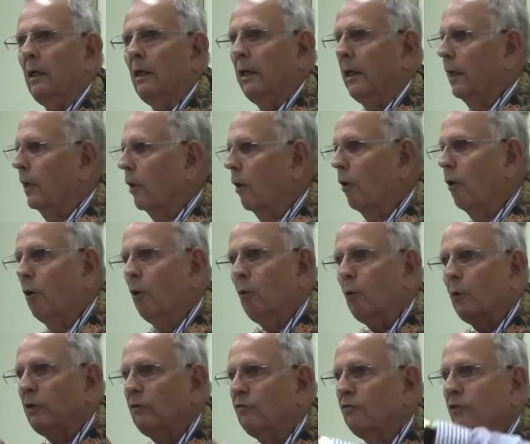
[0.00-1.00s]
and
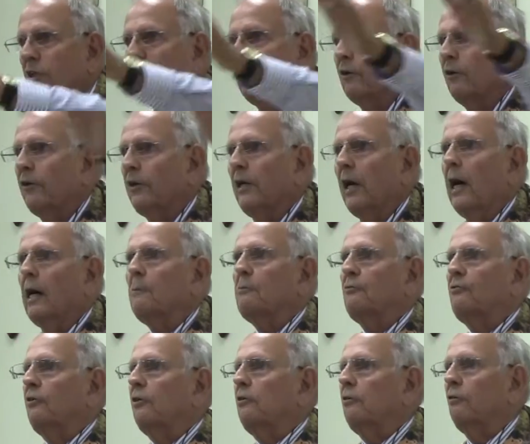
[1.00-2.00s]
all we see are the
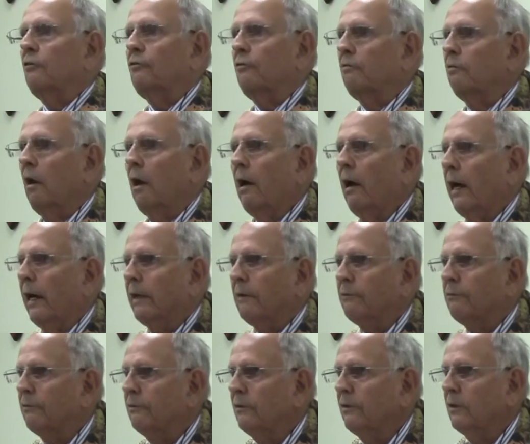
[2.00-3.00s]
obstacles of
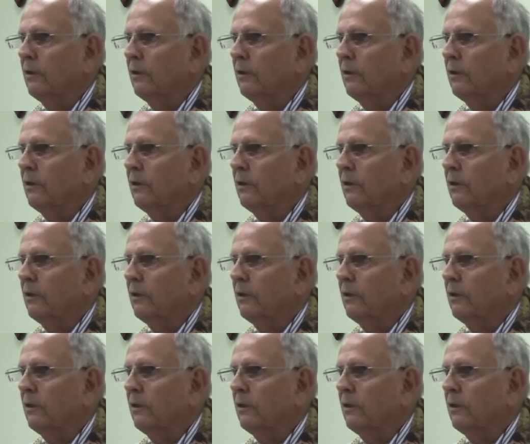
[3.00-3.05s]
life.